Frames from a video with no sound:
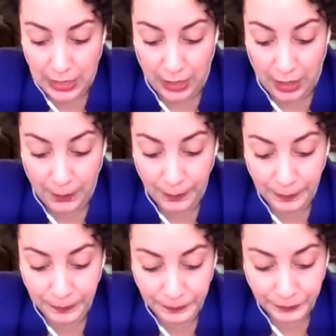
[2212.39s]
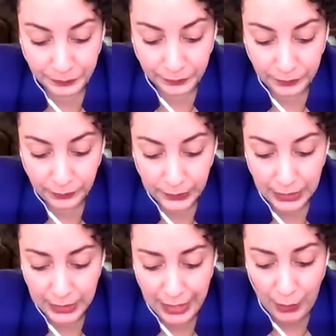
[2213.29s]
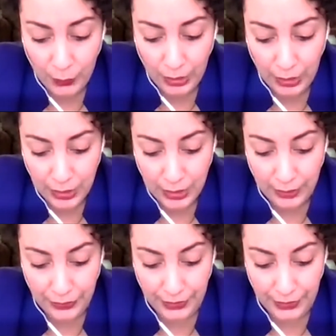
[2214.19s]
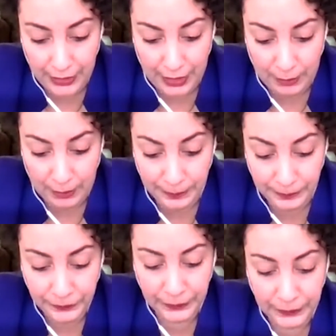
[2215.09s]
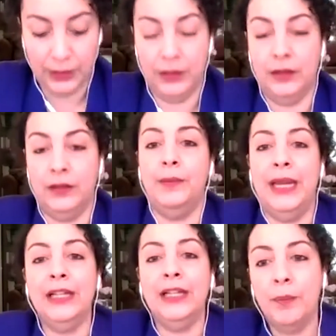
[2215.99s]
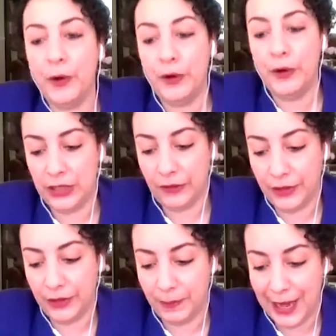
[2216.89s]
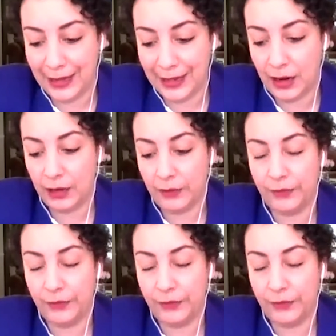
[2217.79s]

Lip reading: Now, the main components of the plan are